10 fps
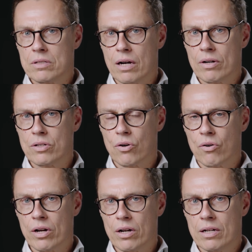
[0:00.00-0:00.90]

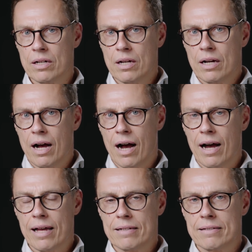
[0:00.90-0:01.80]
territorial
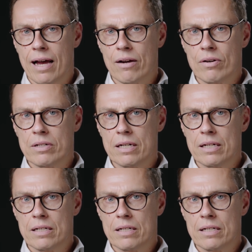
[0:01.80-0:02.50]
integrity.